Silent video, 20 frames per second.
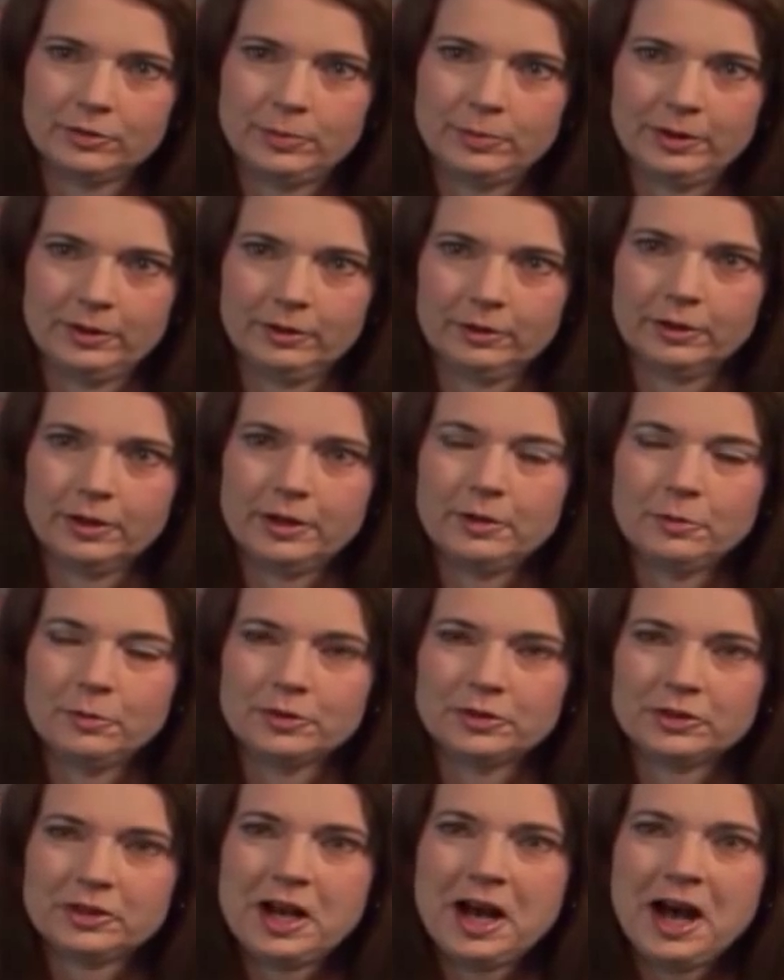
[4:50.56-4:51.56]
Spengler, it
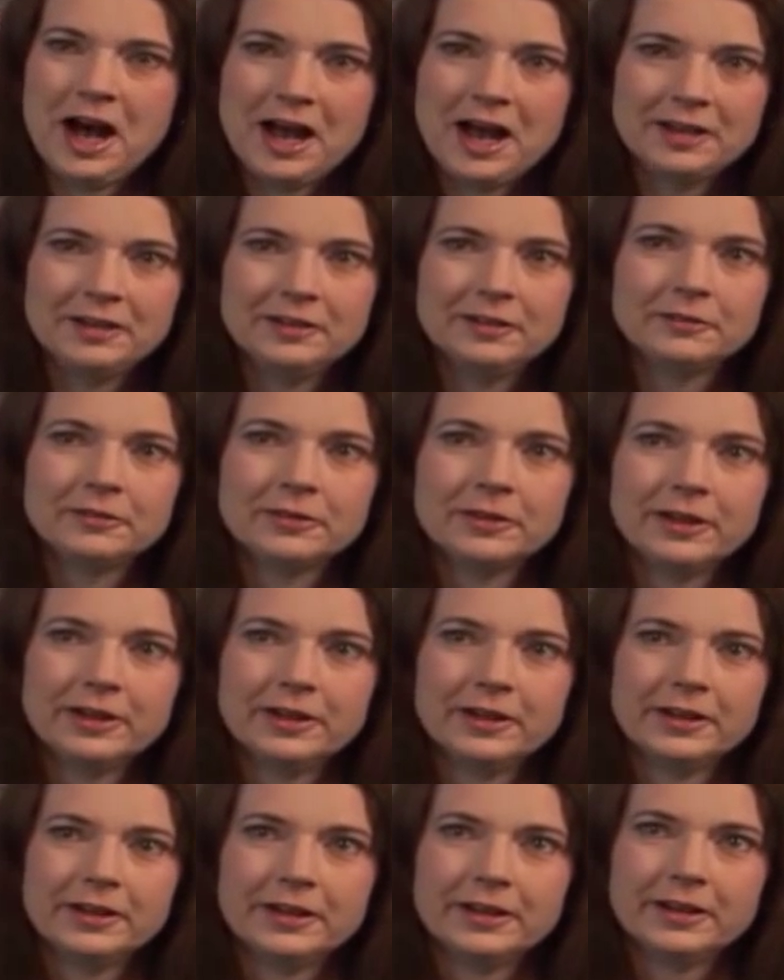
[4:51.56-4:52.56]
was kind of
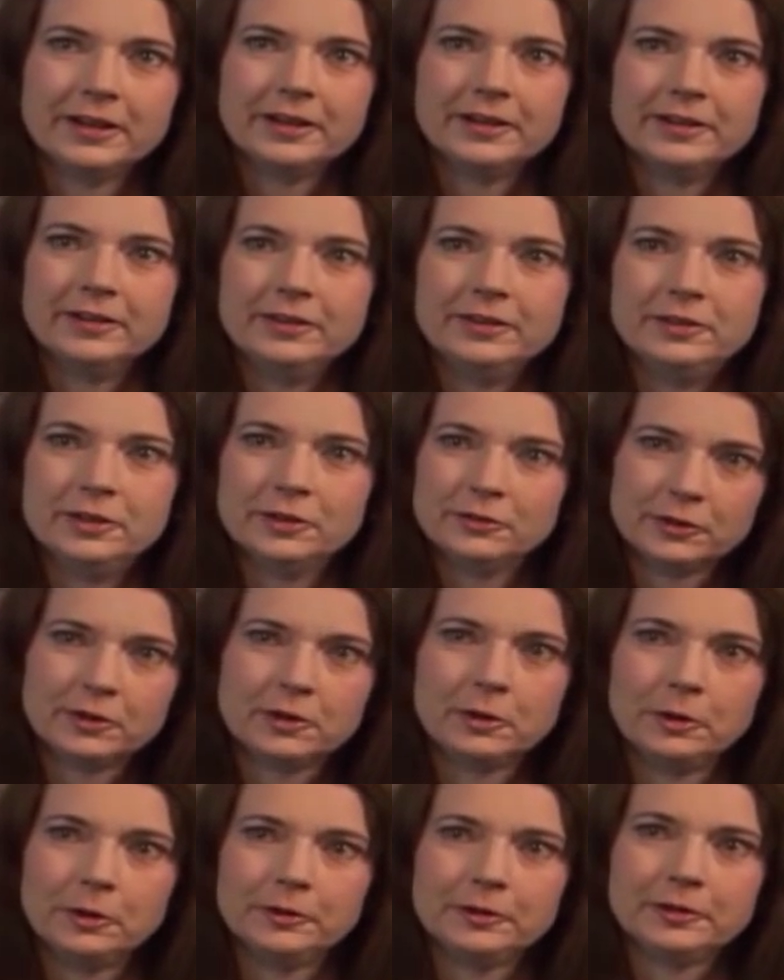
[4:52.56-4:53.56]

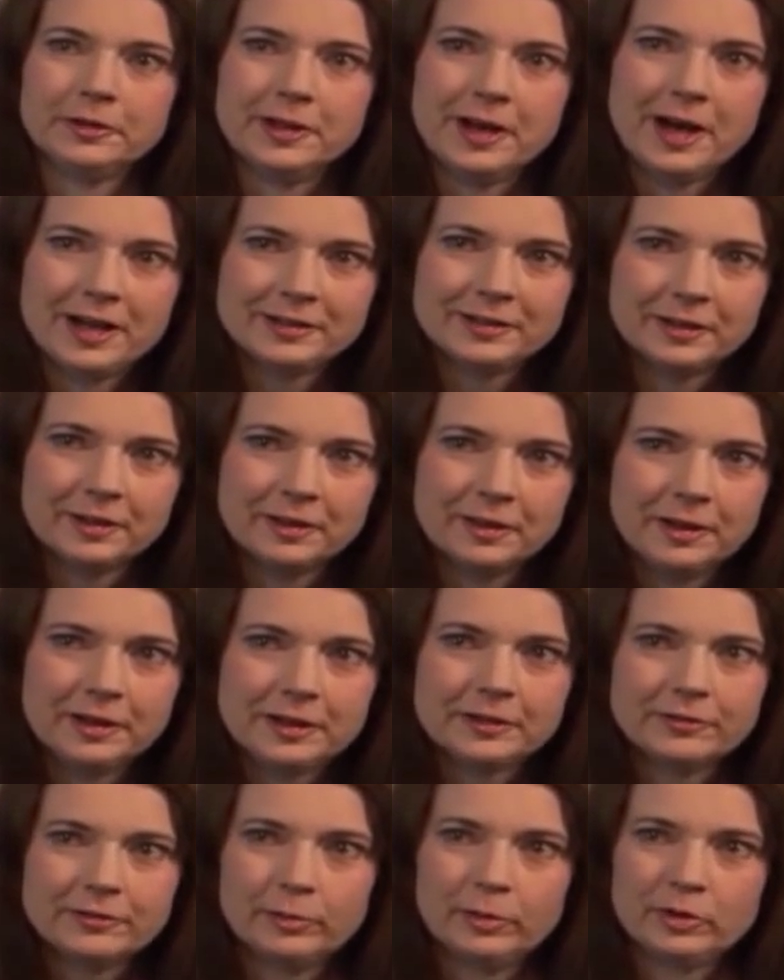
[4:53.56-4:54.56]
difficult not to
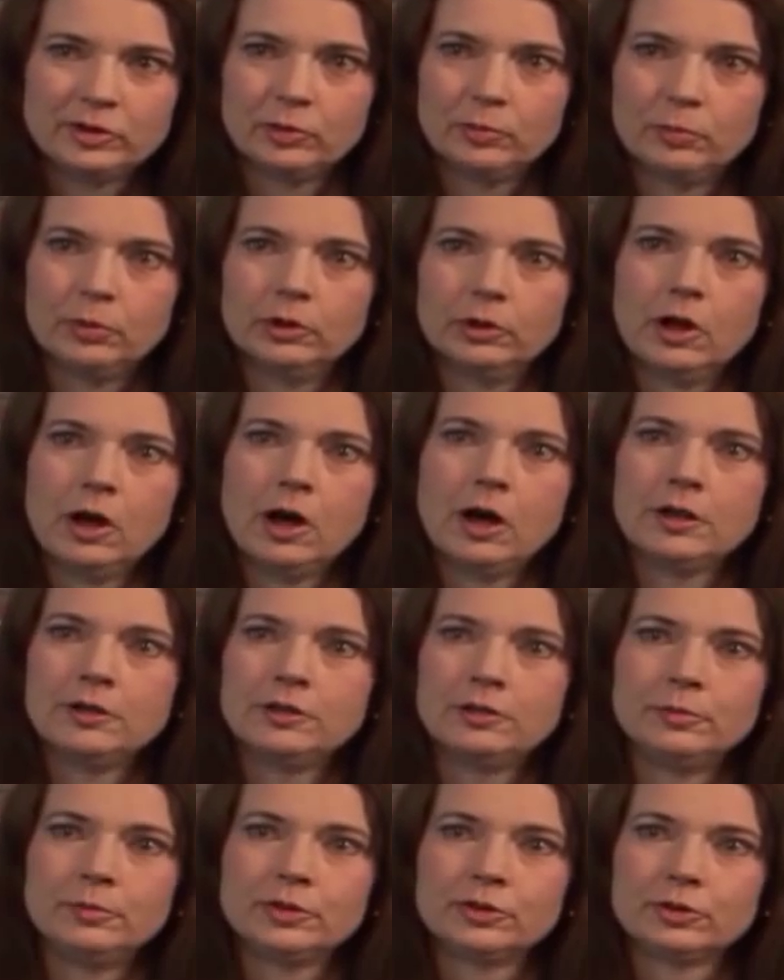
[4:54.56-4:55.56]
think of him as a
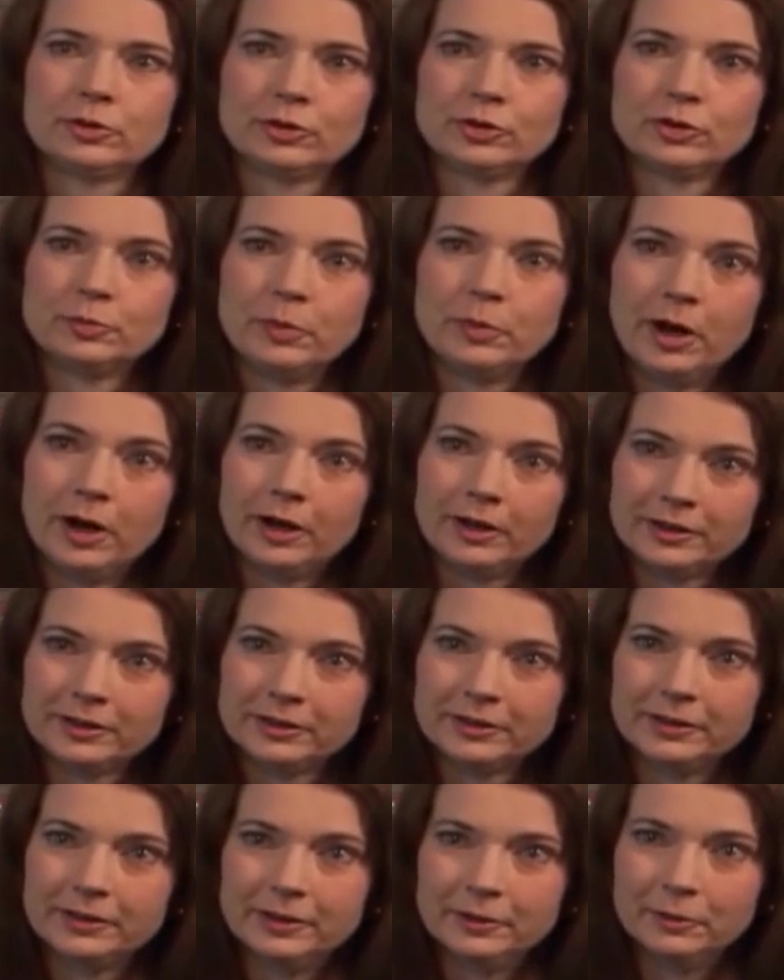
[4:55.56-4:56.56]
blonde Mr. Spock,
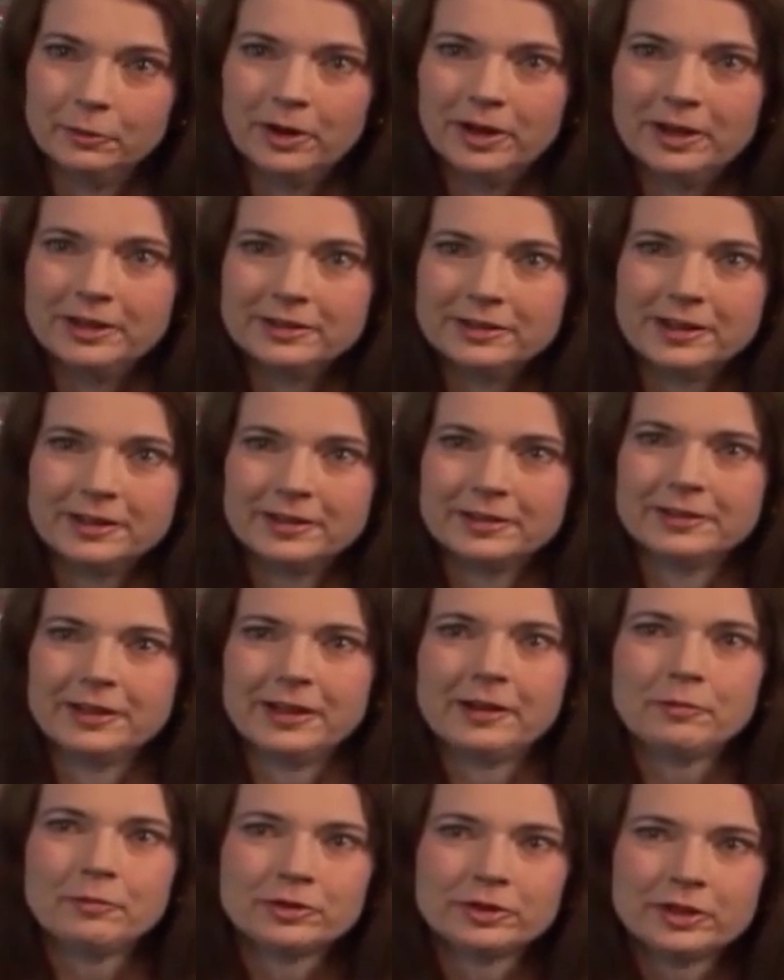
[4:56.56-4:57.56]
in a way. And
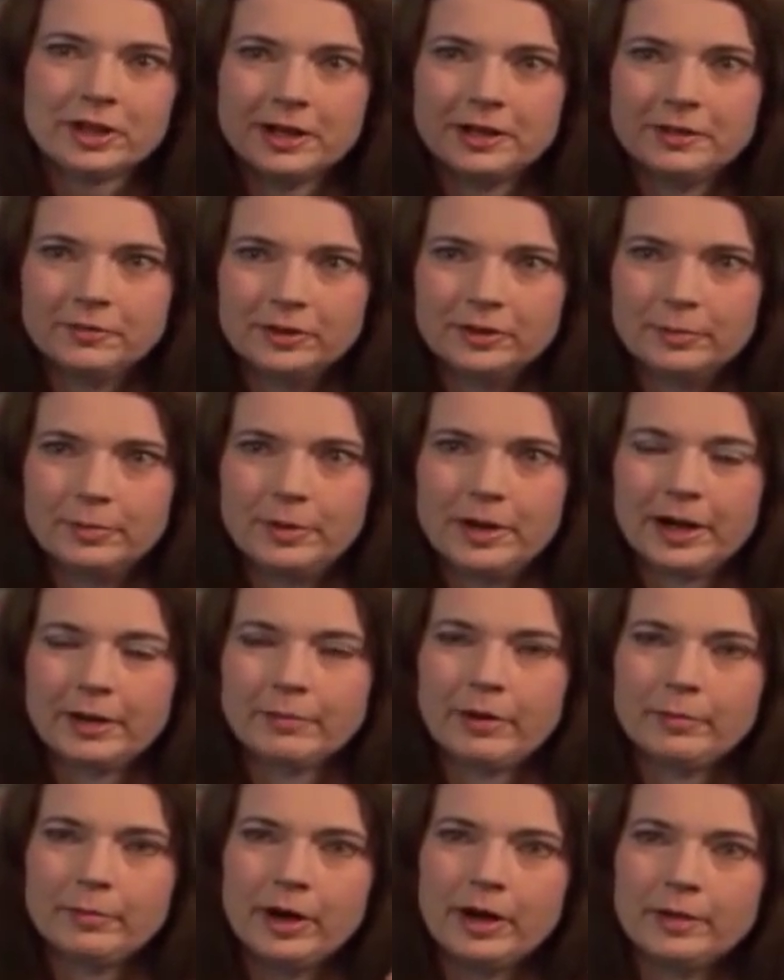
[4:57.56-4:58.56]
that was kind of in the back
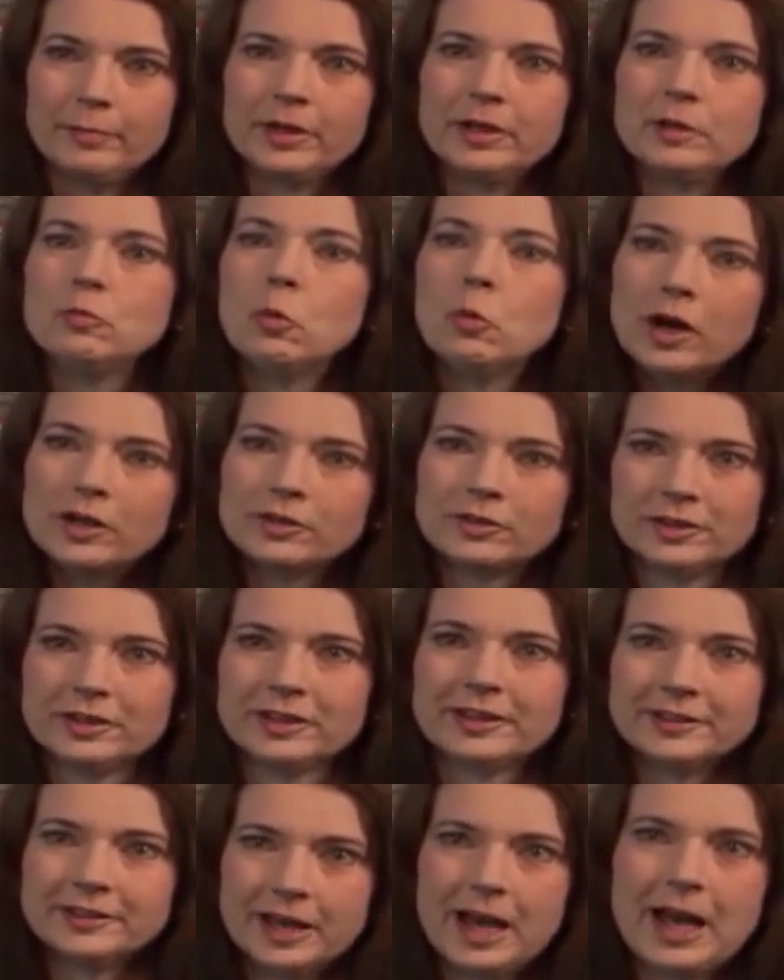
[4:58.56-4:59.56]
of my mind, but he
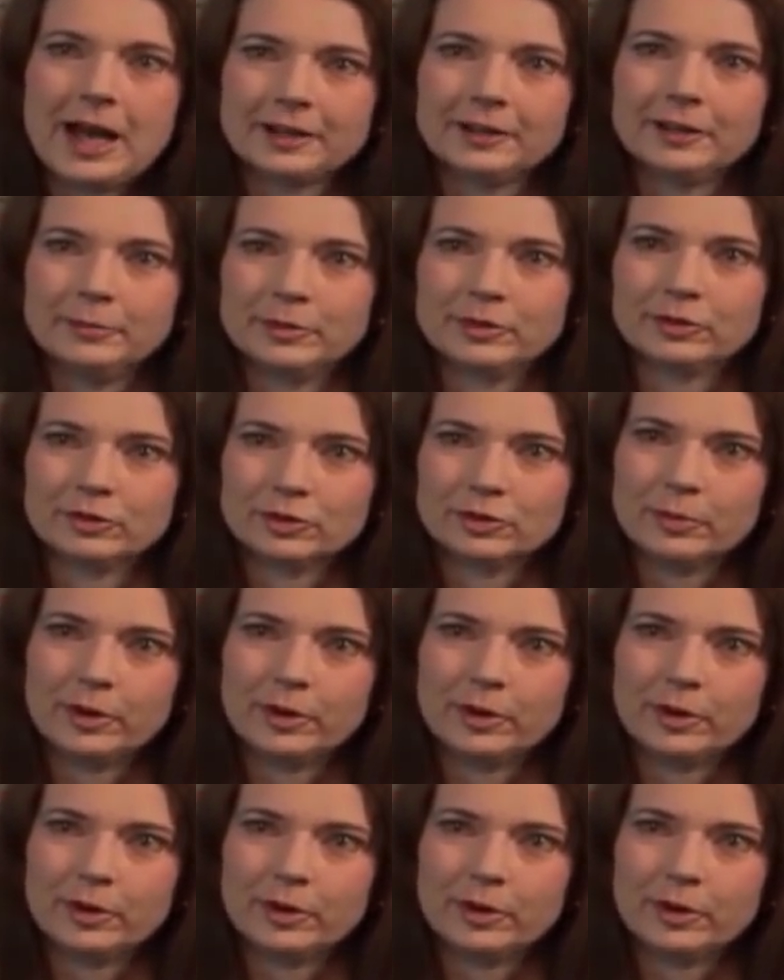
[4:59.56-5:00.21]
wasn't exactly Mr.